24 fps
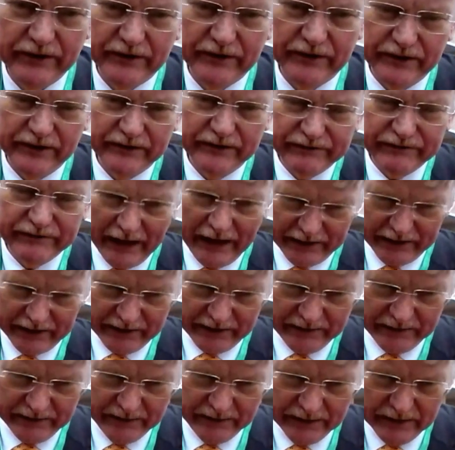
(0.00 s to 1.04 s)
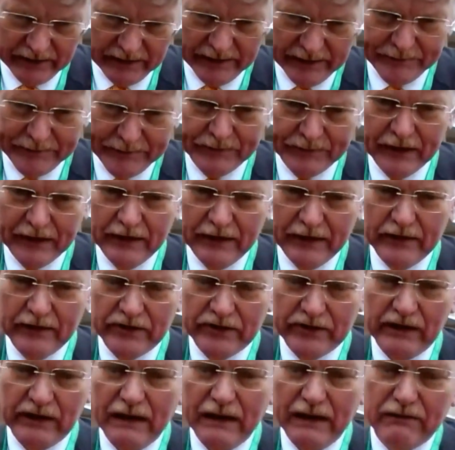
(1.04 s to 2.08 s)
effect.
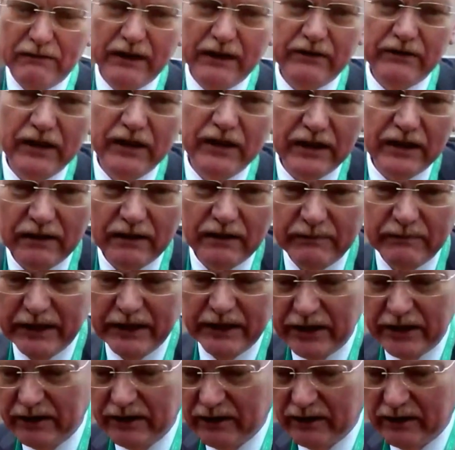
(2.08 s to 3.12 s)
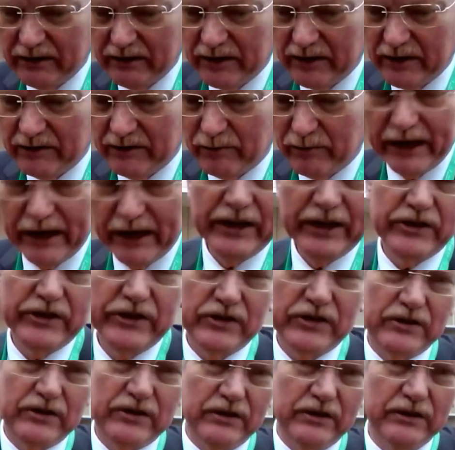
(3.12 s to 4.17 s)
So I think there are many
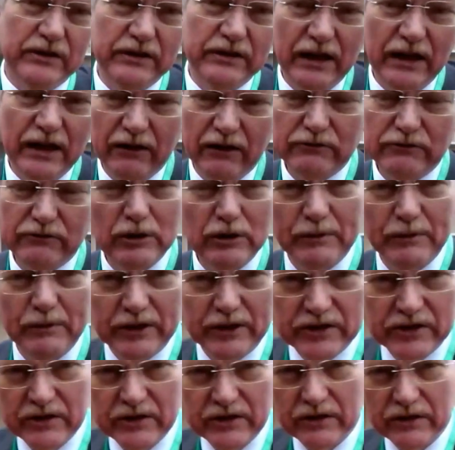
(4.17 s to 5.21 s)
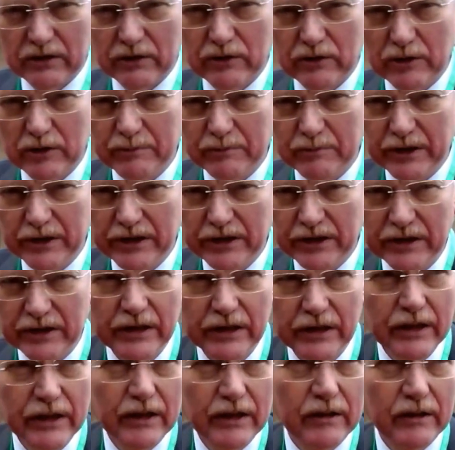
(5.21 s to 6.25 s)
ways how robots could be
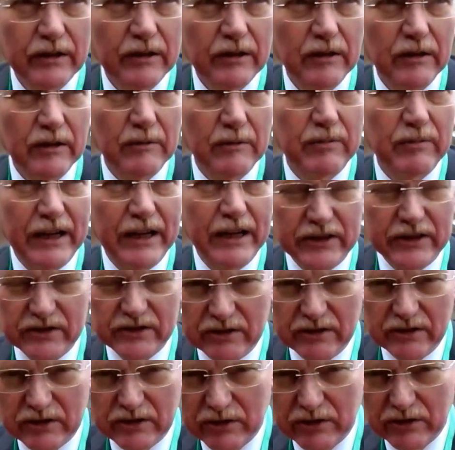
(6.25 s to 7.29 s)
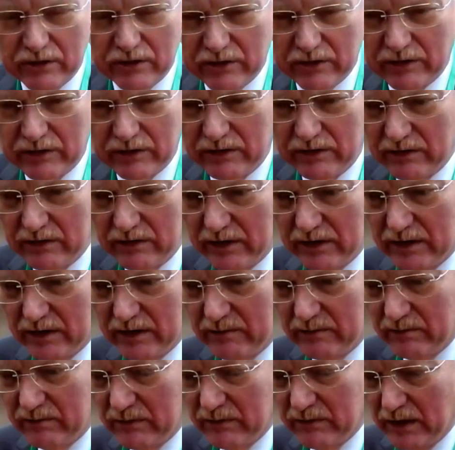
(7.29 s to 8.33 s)
placed into
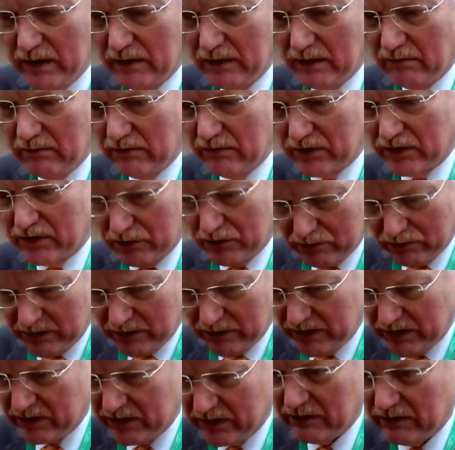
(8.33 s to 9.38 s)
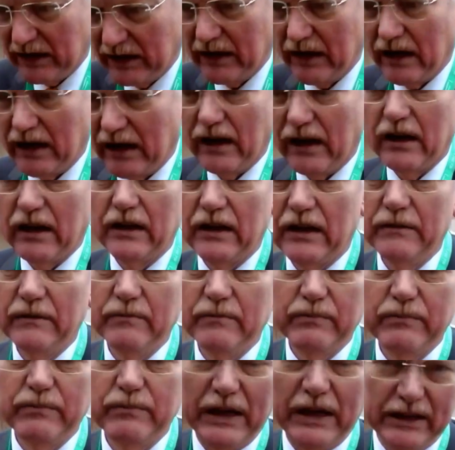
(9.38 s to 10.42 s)
the schools. They are
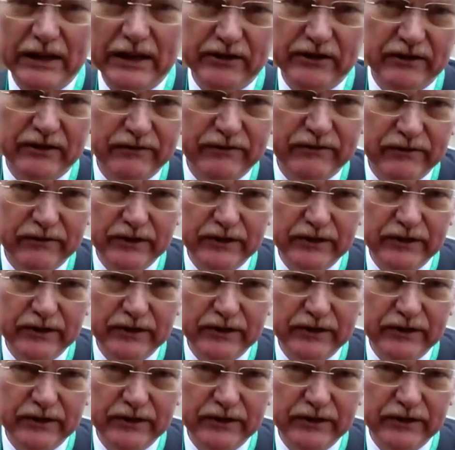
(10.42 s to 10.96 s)
part of